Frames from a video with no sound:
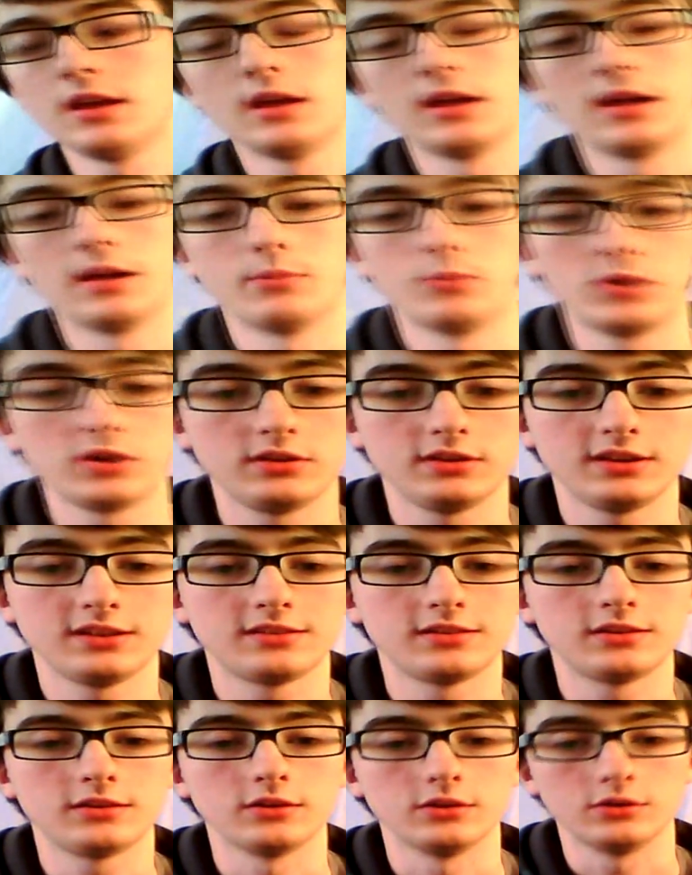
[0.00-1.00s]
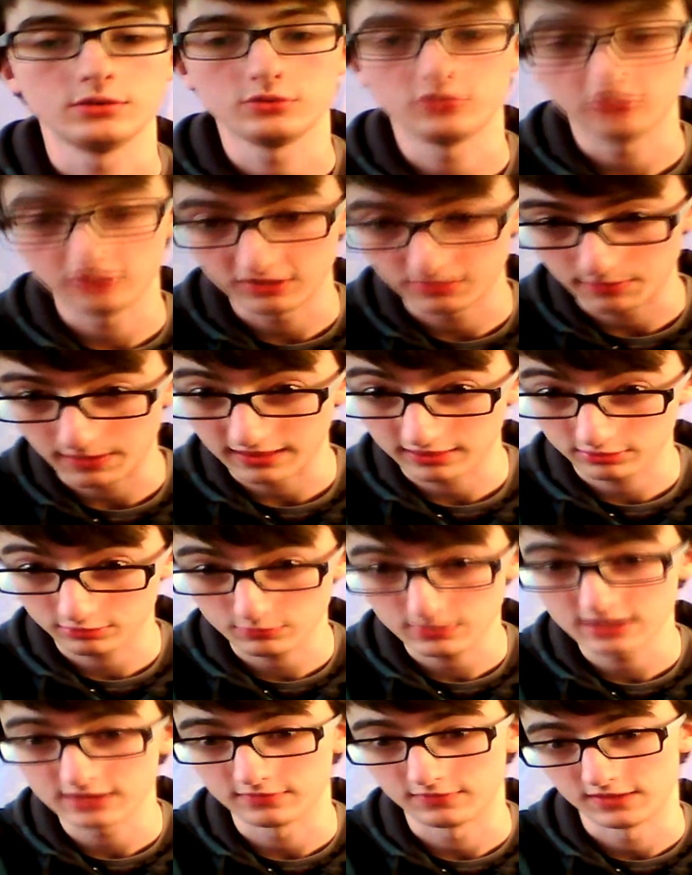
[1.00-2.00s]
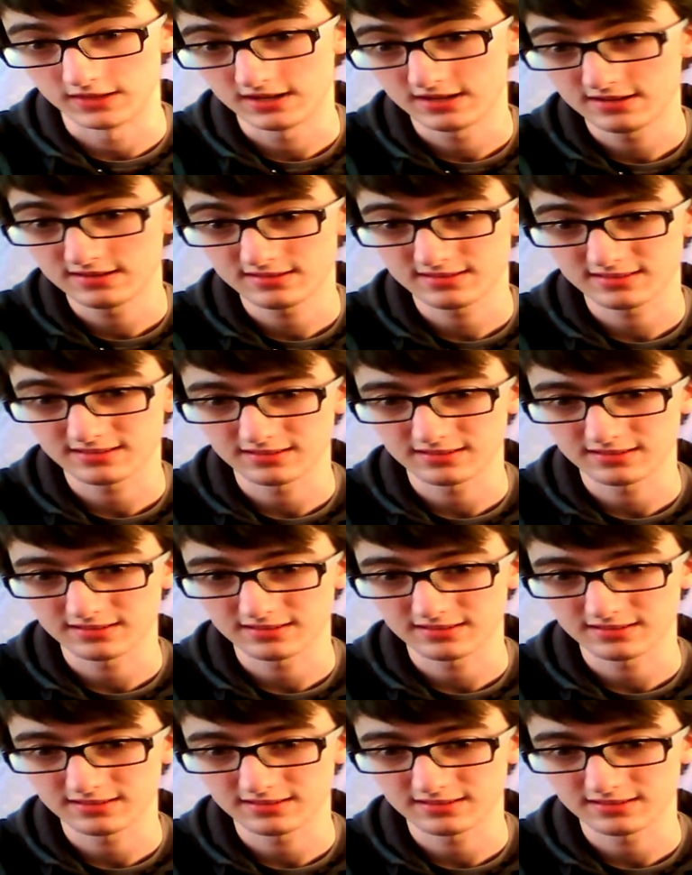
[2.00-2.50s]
And what you need to do is you need to buy 3 of these.